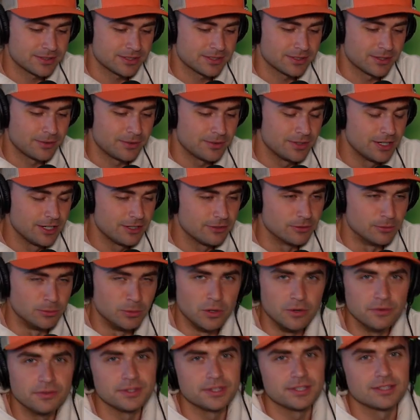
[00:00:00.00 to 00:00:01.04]
So
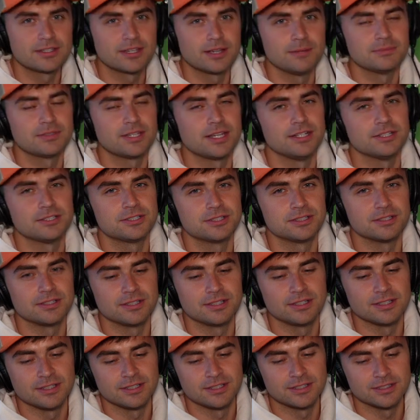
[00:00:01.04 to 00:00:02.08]
removing the temptation
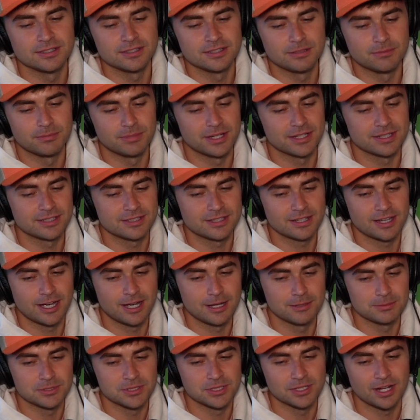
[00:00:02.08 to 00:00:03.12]
is the best
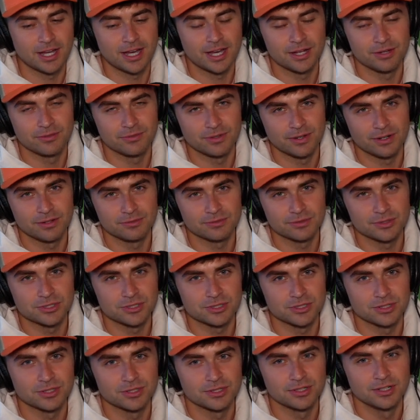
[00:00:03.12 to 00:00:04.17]
option I found for
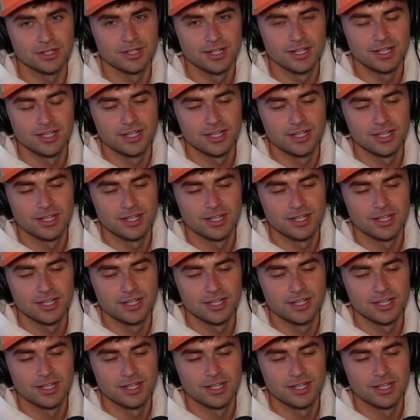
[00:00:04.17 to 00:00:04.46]
sure.